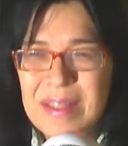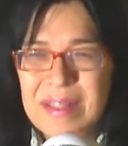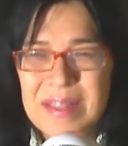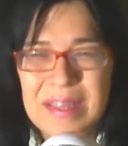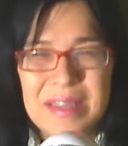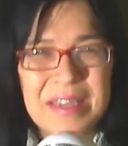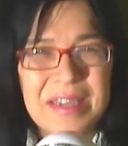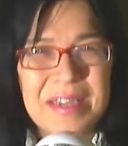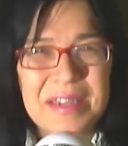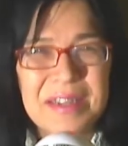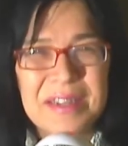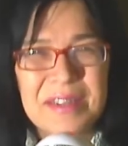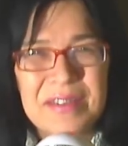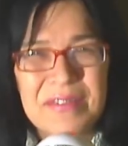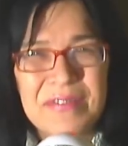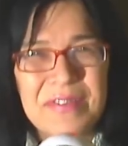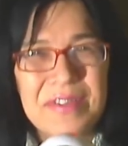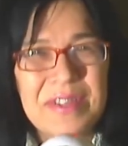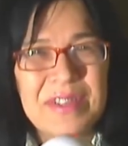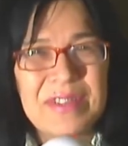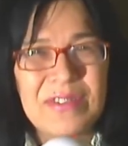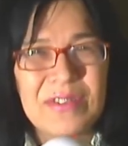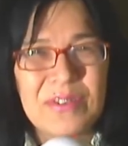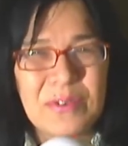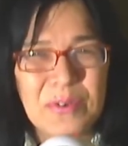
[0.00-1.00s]
the killing
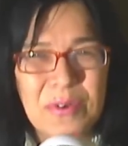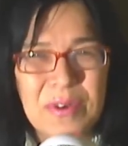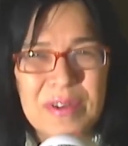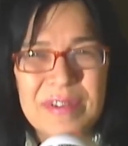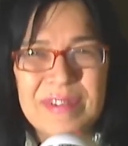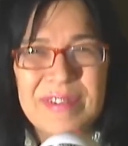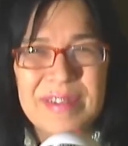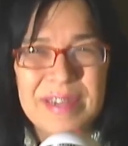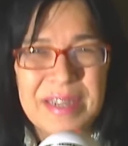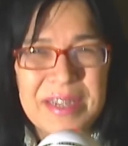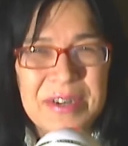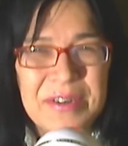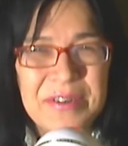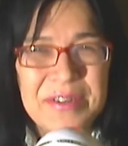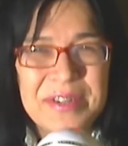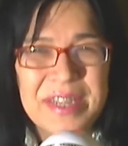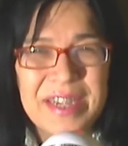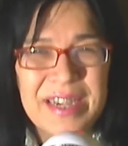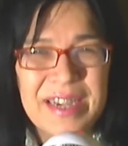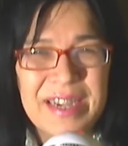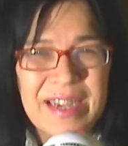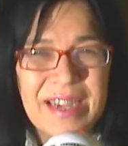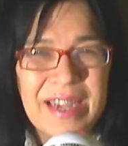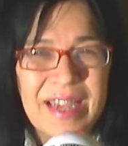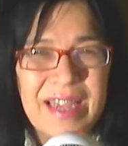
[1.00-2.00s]
field stories,
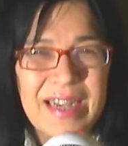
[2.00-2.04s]
literally.